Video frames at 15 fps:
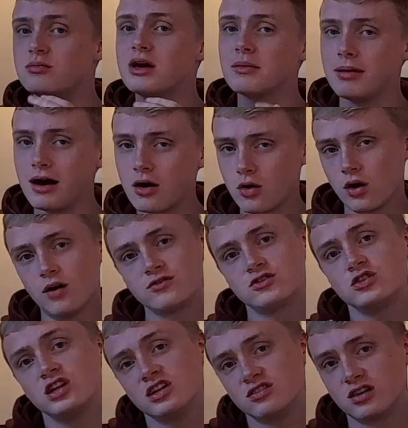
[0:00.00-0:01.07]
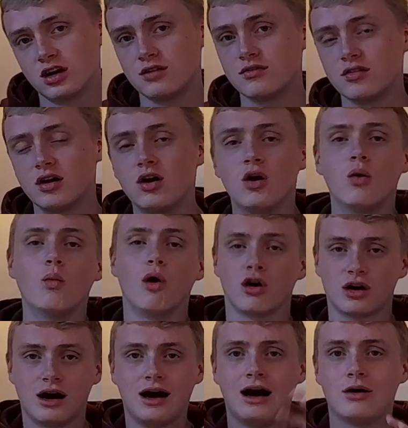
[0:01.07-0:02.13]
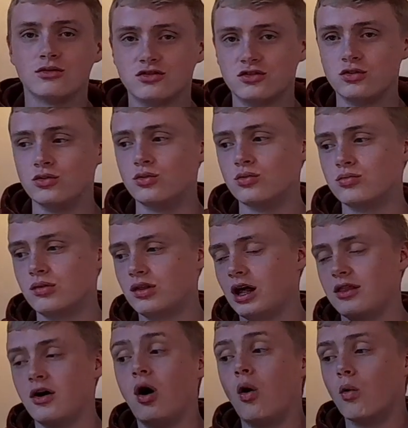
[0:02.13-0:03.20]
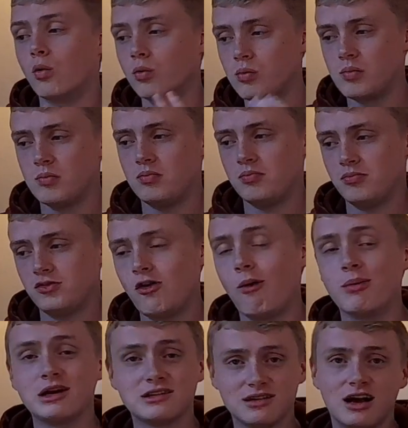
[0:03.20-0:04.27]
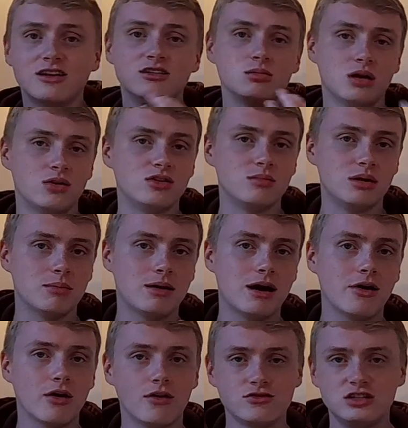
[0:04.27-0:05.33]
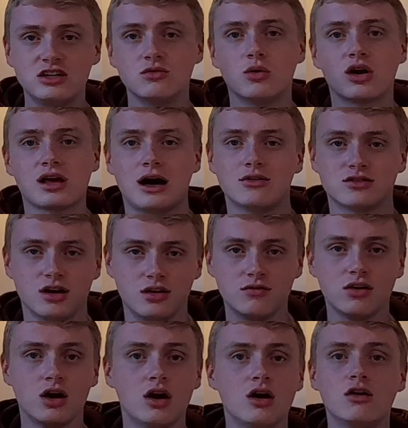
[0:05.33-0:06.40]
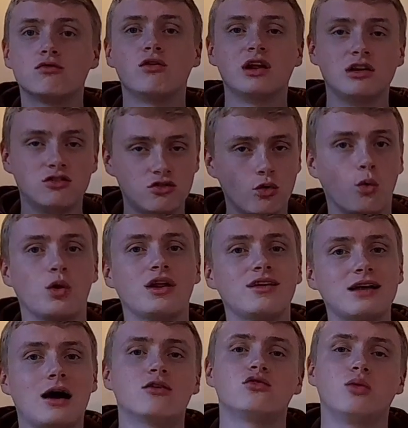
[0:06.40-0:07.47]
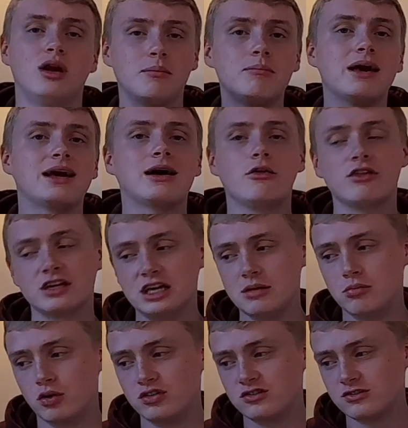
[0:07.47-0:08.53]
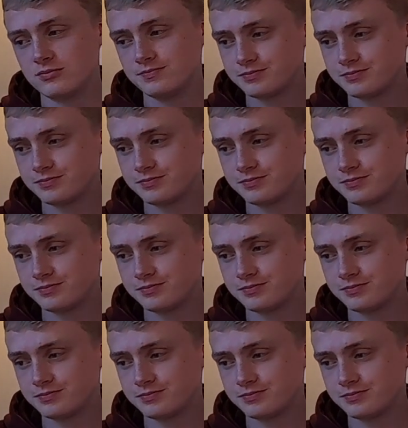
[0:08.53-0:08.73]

be a paragraph, so you need to kind of work out how to, like the whole topic is likely to only be a paragraph, so you need to work out how to kind of really shorten it down as well and pick out the key points.